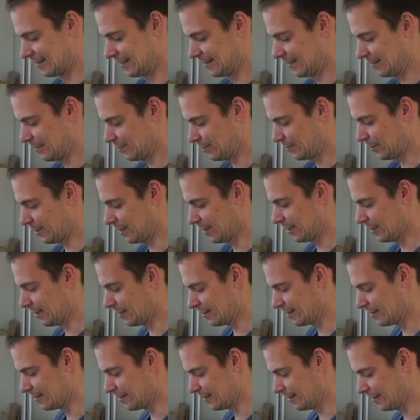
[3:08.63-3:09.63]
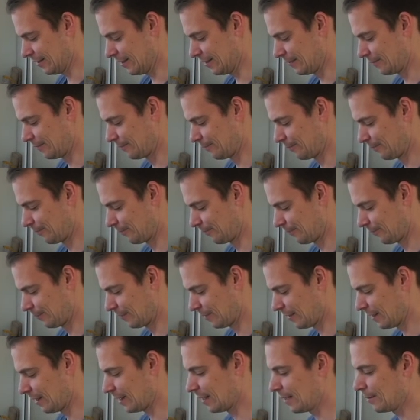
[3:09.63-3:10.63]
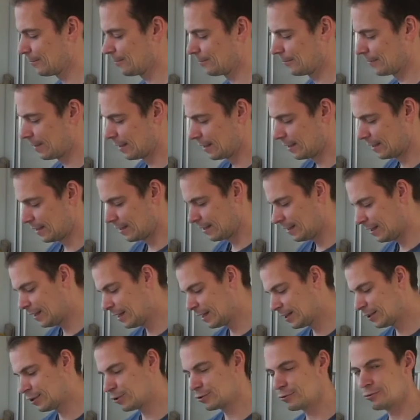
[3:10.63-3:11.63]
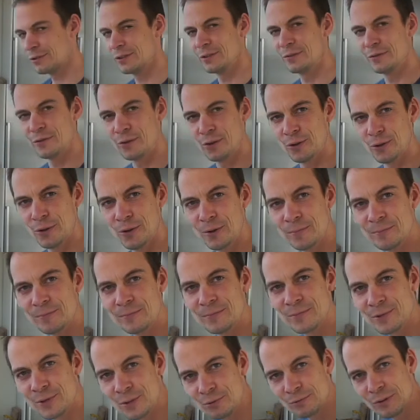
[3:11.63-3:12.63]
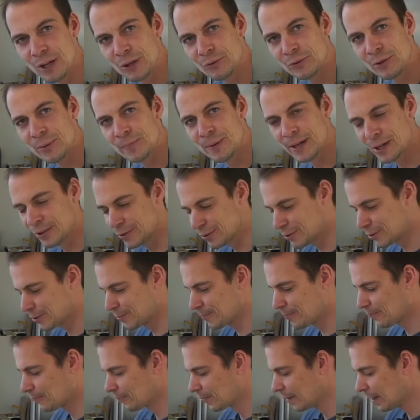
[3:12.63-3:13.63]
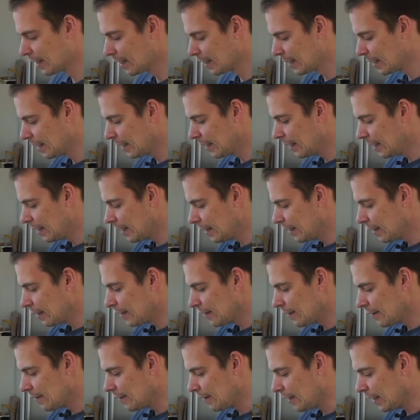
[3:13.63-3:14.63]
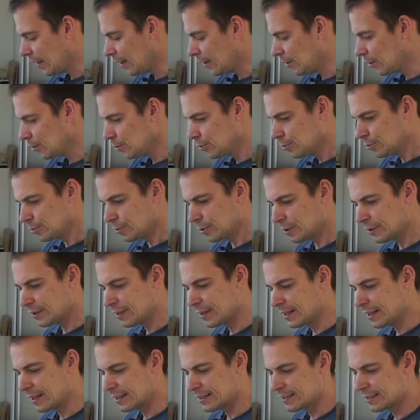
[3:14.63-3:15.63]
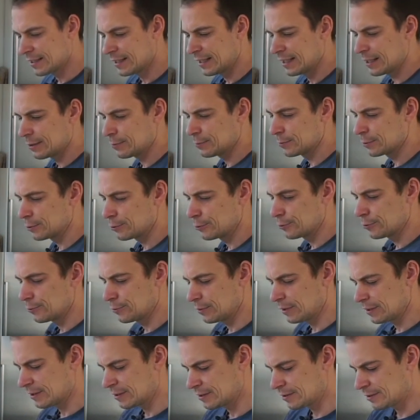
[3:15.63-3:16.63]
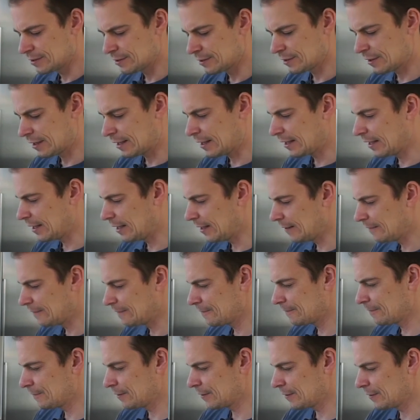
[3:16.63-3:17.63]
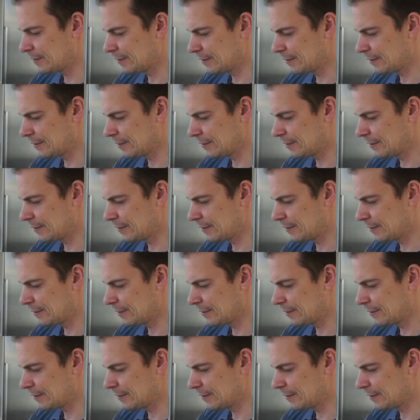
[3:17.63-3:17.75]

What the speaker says: Okay, let's see. Yeah, 804, so roundabout. Now, the next thing I will do is I have